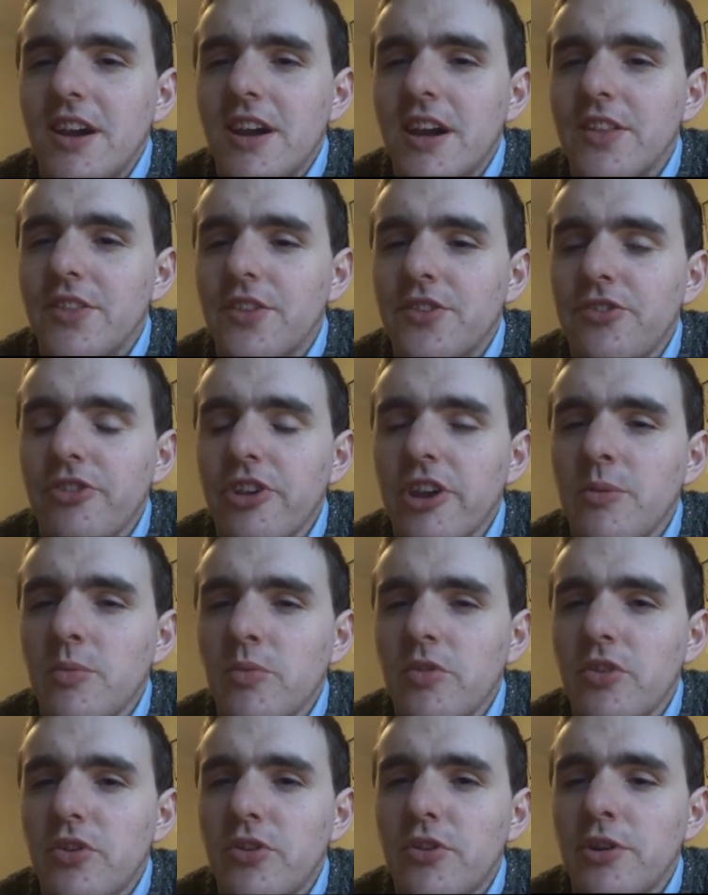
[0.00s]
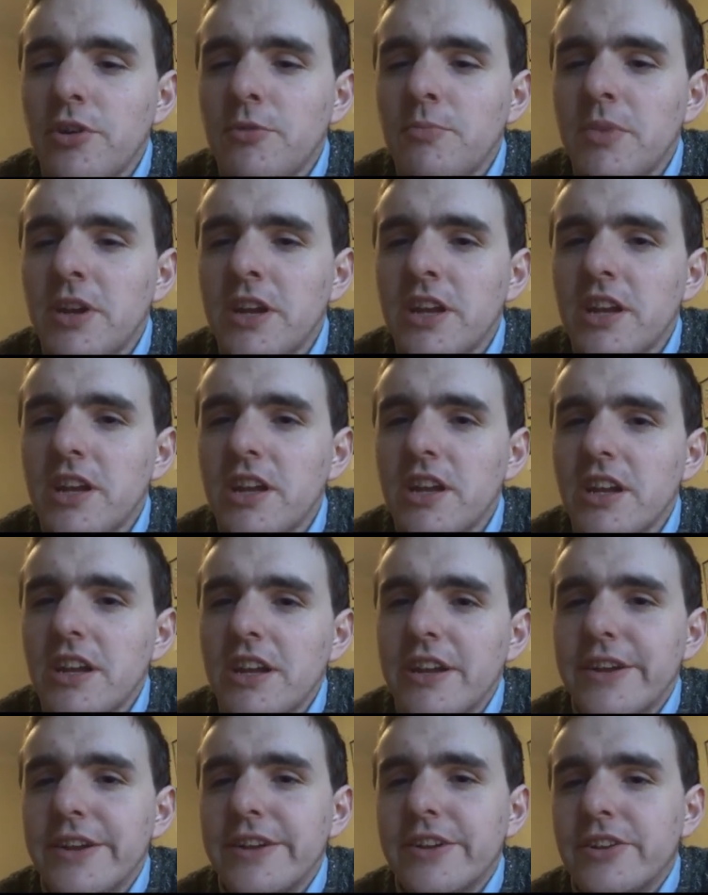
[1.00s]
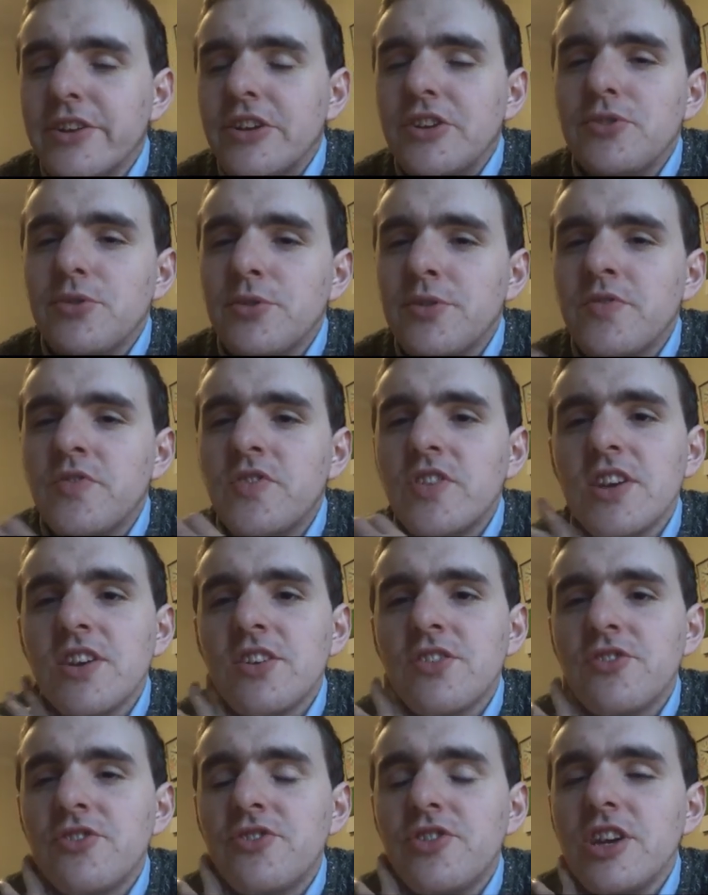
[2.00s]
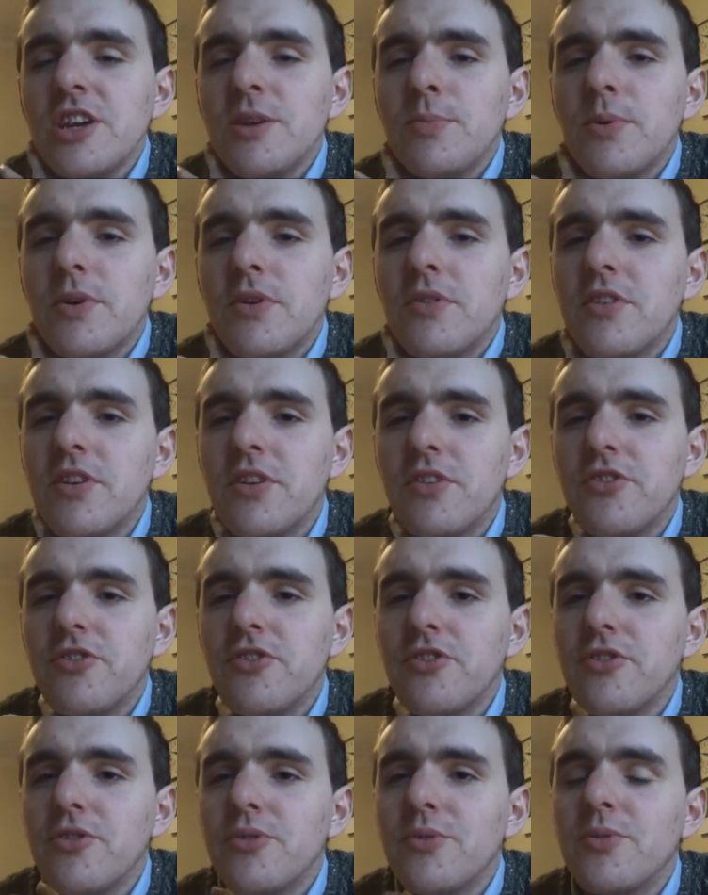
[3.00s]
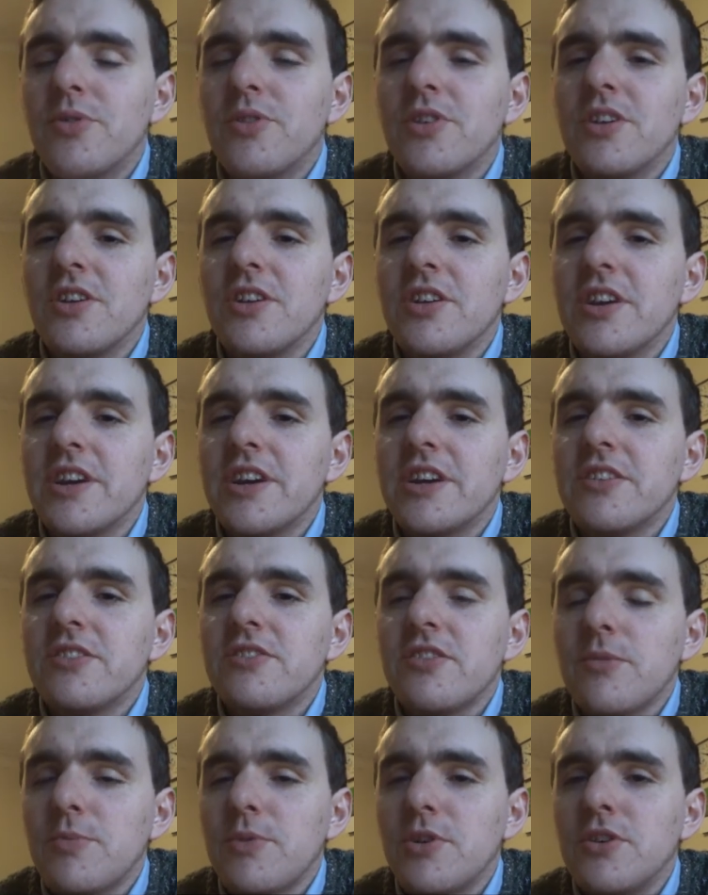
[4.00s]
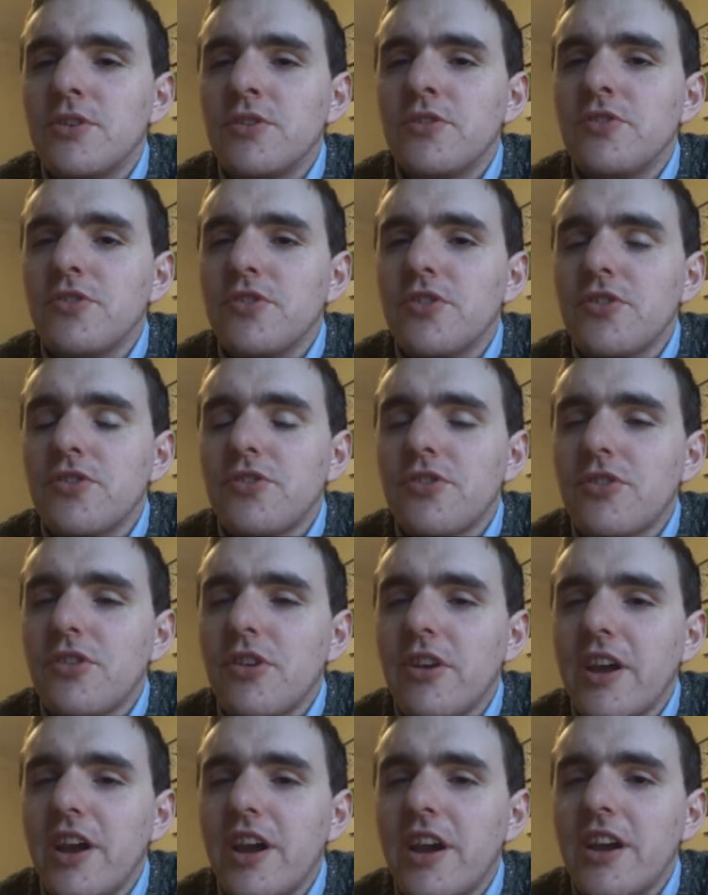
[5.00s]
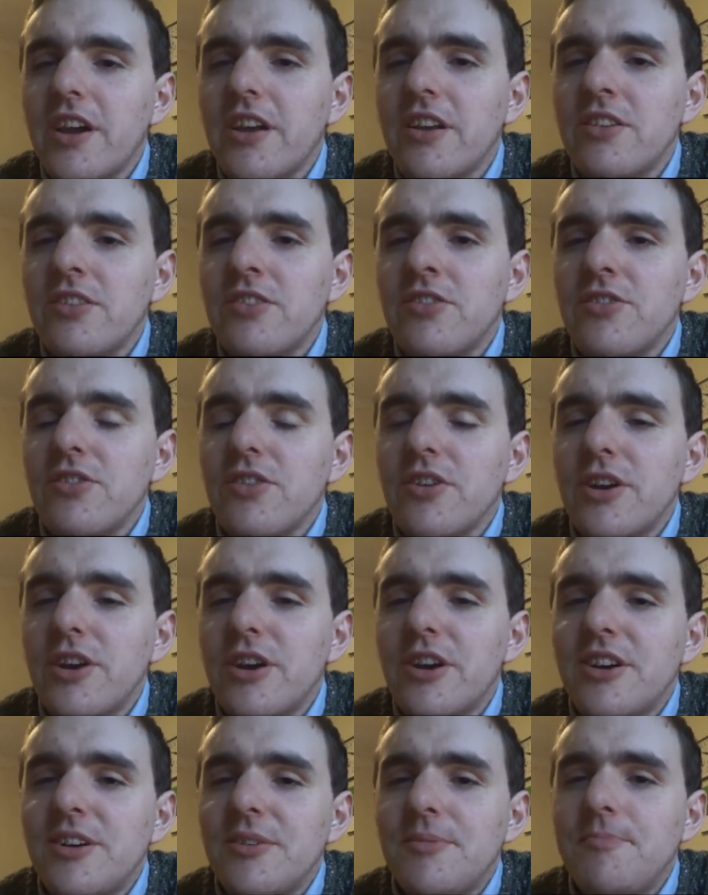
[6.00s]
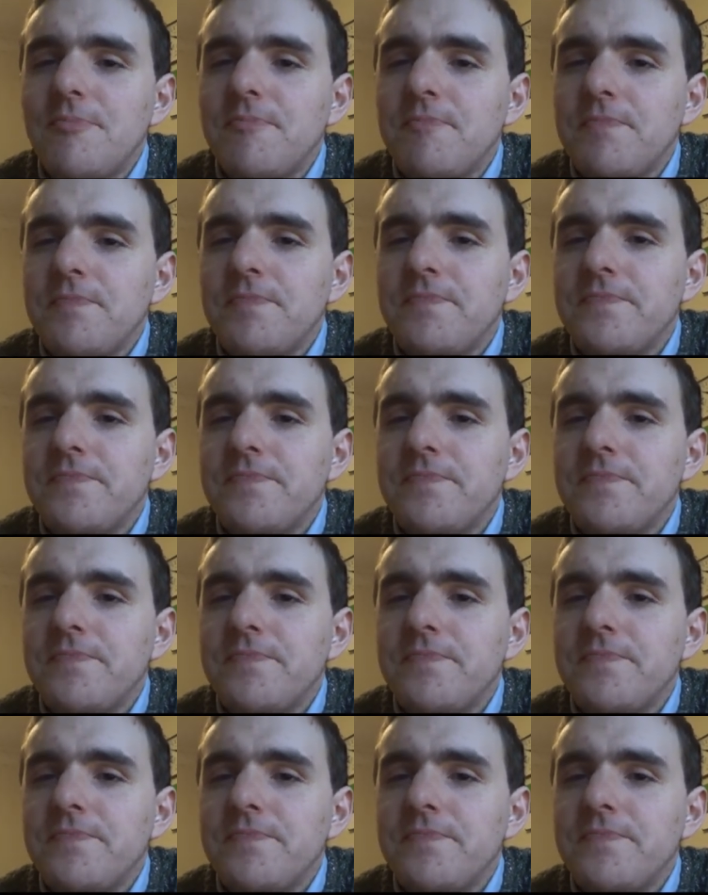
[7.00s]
at the same time it it, it sort of digs deeper into the uh, subconscious and um,